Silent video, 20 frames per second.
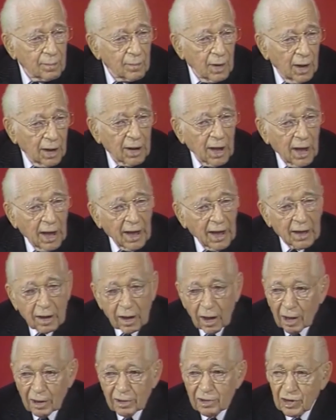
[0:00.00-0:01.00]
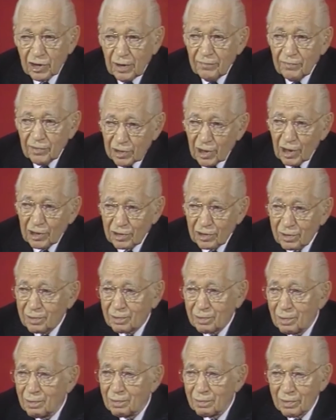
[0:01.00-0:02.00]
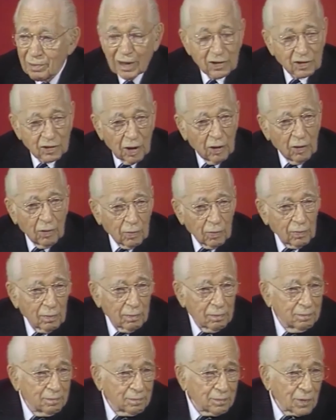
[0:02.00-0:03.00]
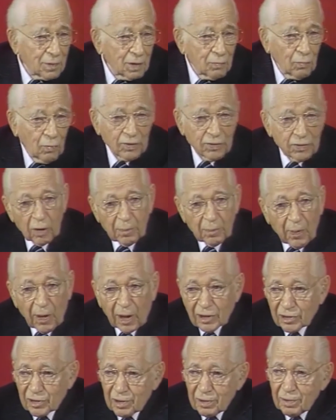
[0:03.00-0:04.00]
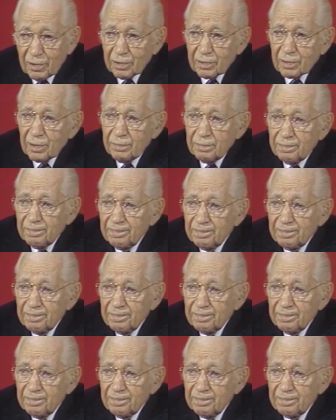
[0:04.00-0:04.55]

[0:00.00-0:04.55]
And I had lunch even just this noon with your president.